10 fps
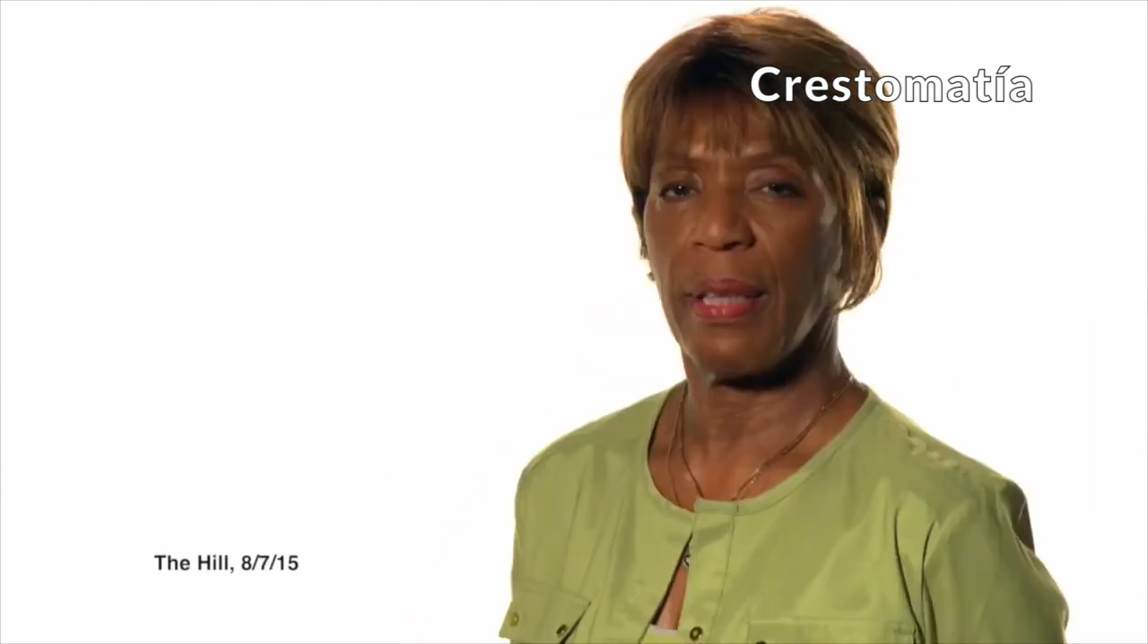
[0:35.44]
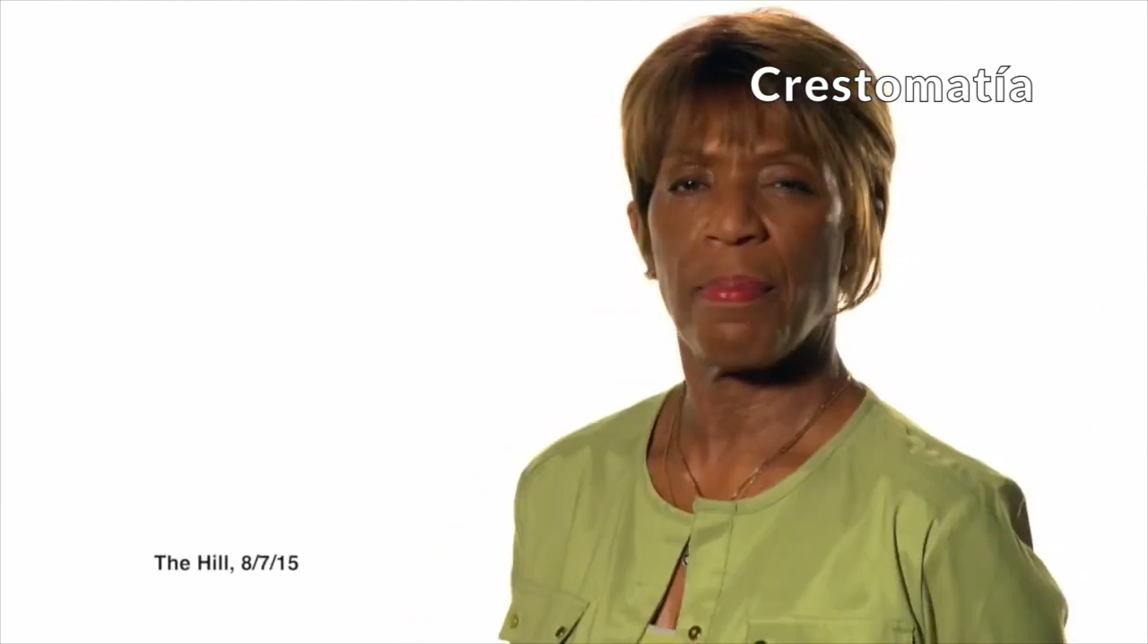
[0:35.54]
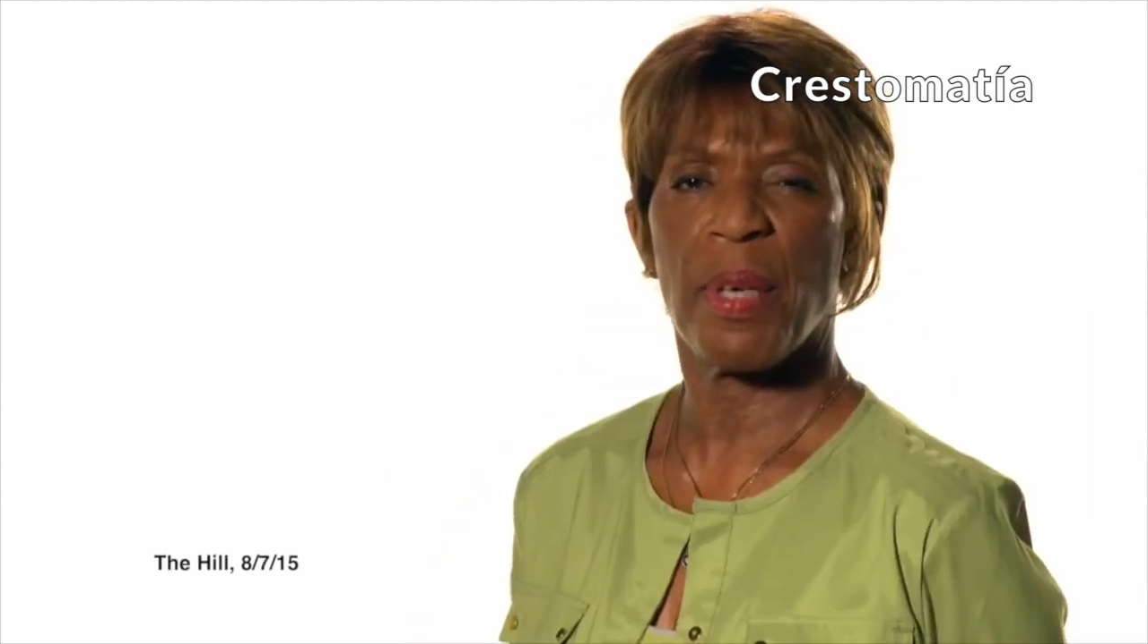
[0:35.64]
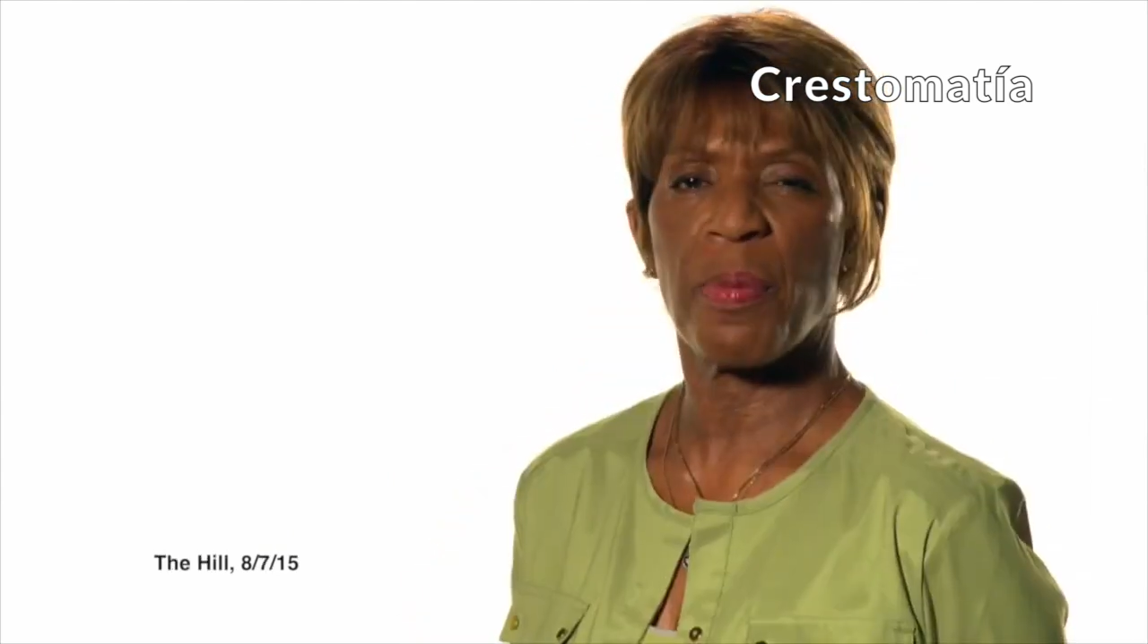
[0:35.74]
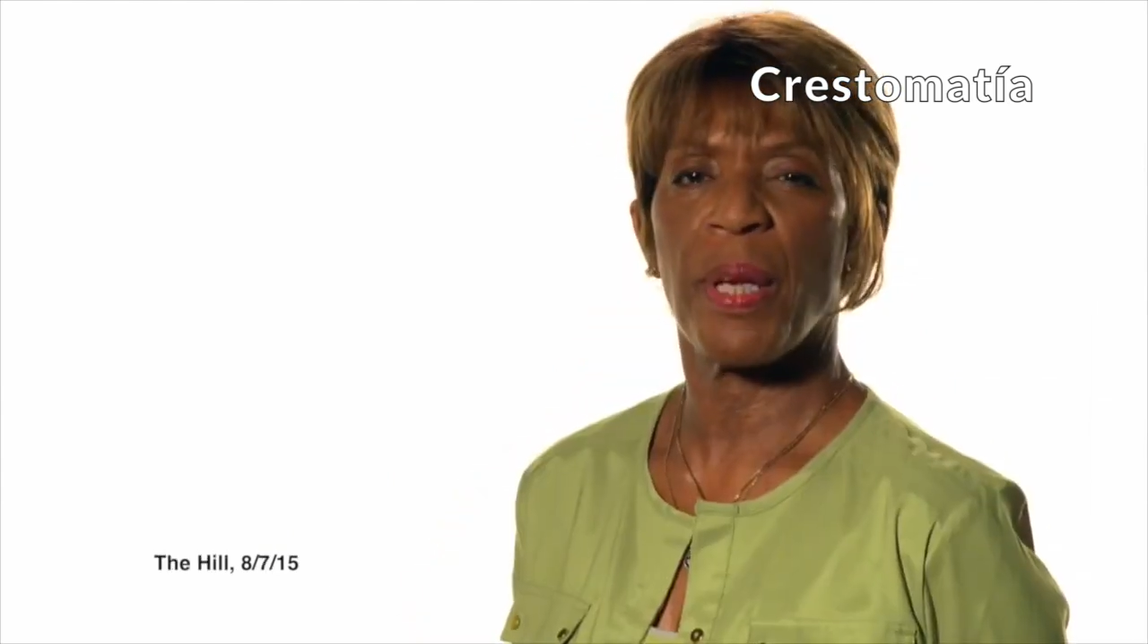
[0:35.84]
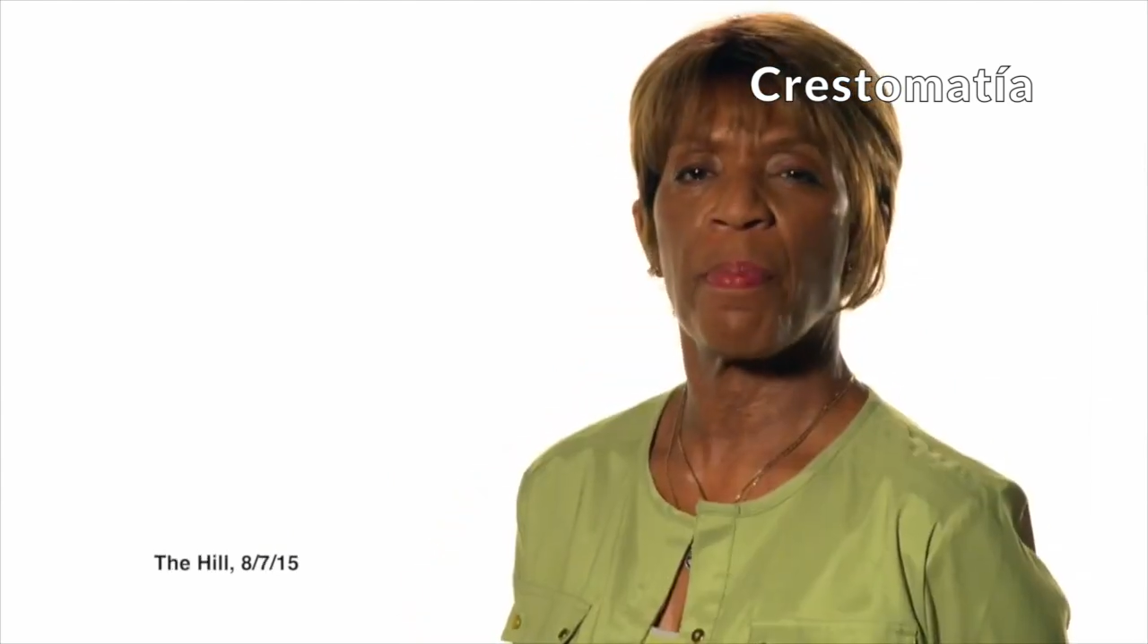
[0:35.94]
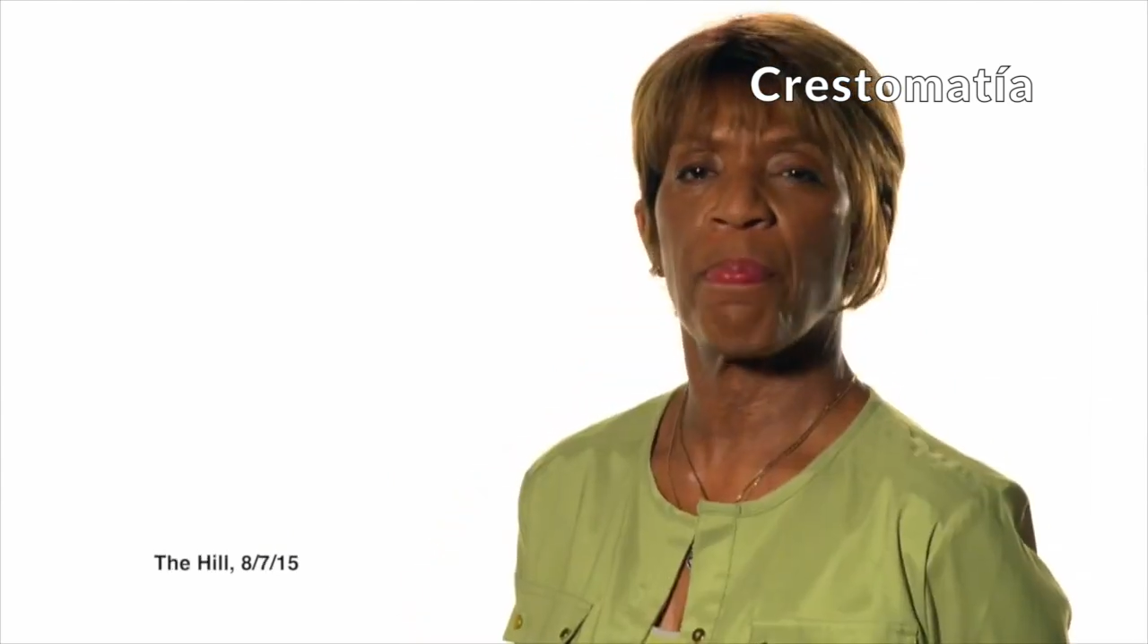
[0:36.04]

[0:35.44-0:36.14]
That must be a